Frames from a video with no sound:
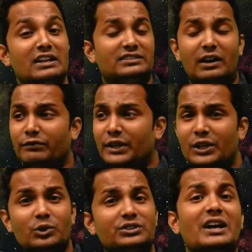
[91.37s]
Some
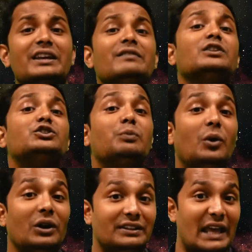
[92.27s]
videos are even
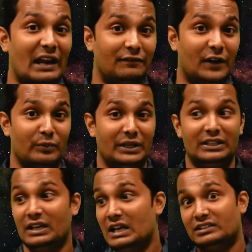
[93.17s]
smaller than 5
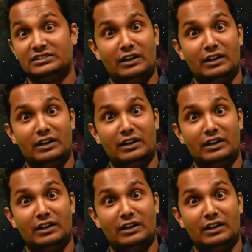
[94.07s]
minutes.